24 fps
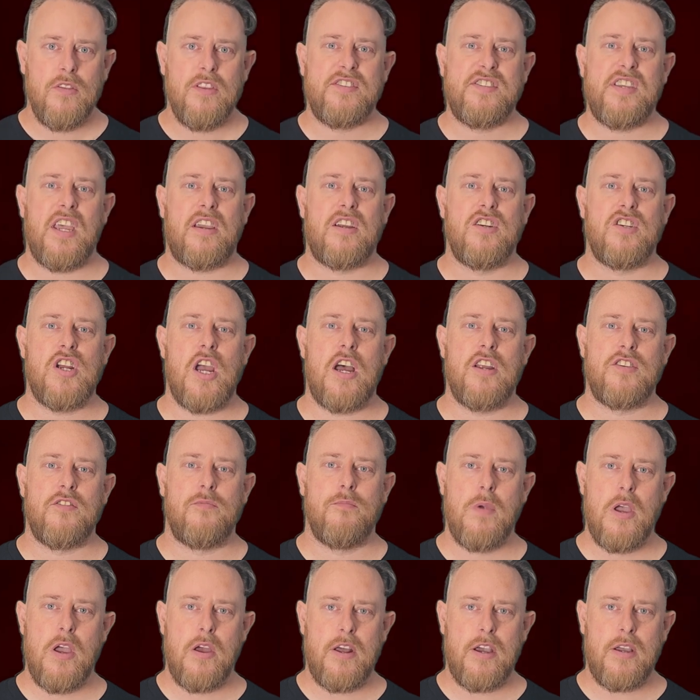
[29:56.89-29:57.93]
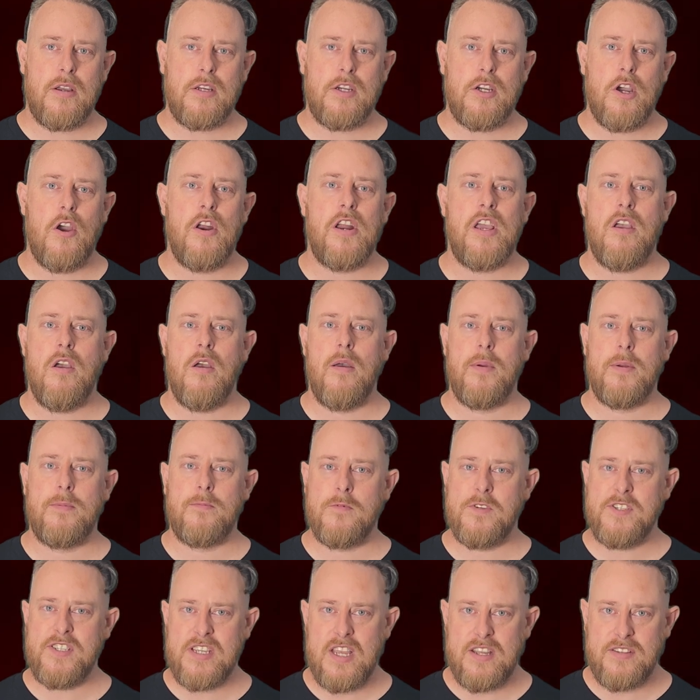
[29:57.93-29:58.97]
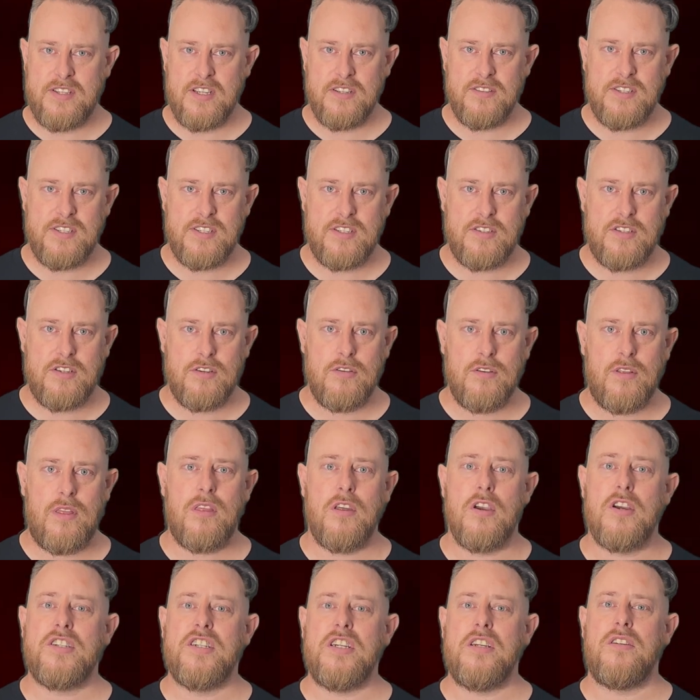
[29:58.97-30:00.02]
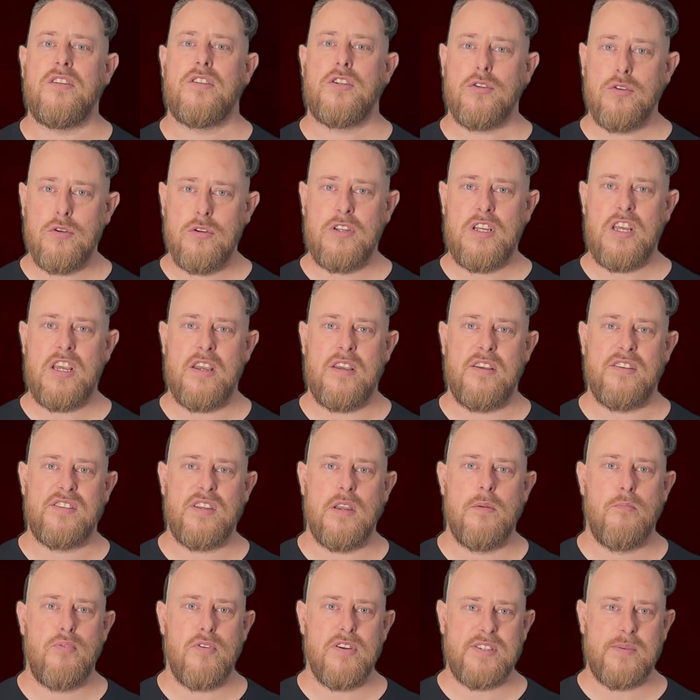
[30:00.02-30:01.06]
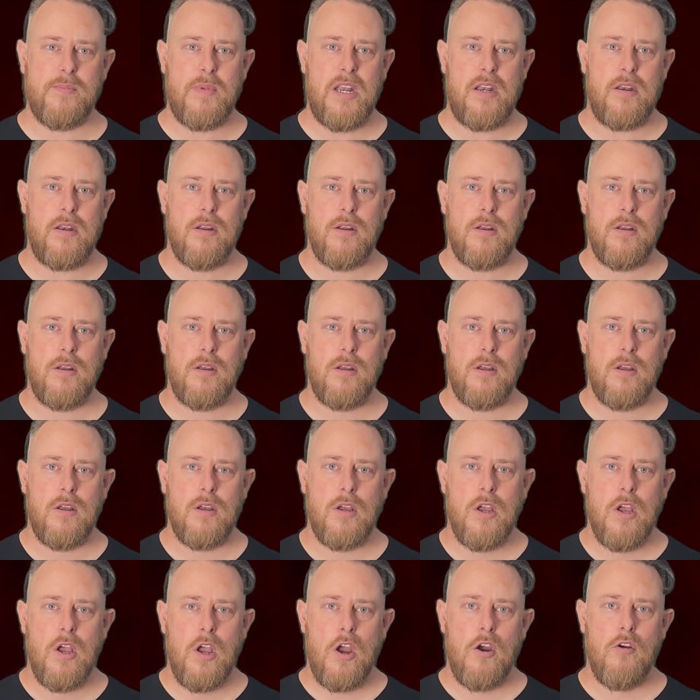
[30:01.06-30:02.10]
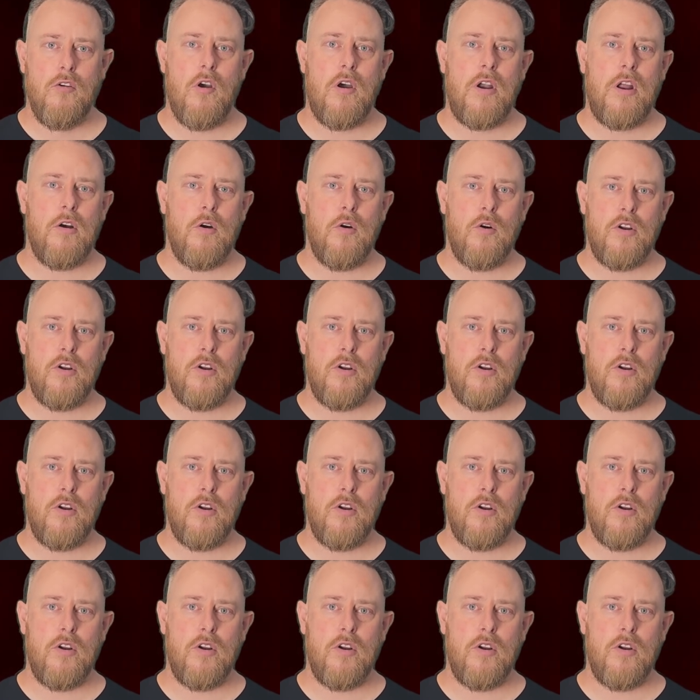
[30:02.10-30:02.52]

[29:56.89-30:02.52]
On the second charge of murder, Codey Herrmann was sentenced to 32 years imprisonment. Her